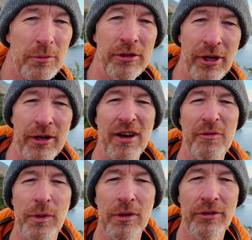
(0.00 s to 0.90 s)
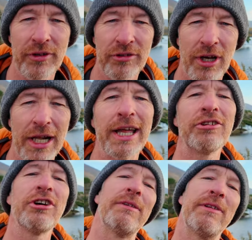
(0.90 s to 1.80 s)
the telegraph poles in the shot. I get
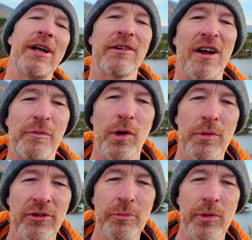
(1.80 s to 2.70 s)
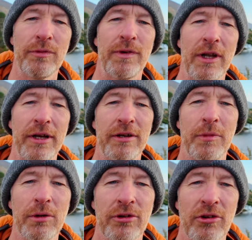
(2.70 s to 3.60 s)
a shot of a telegraph pole with some beautiful light
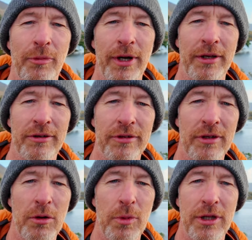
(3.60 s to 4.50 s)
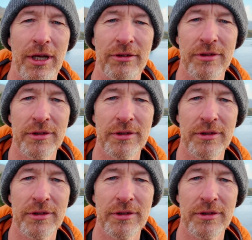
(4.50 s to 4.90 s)
and mountains behind it. How about that?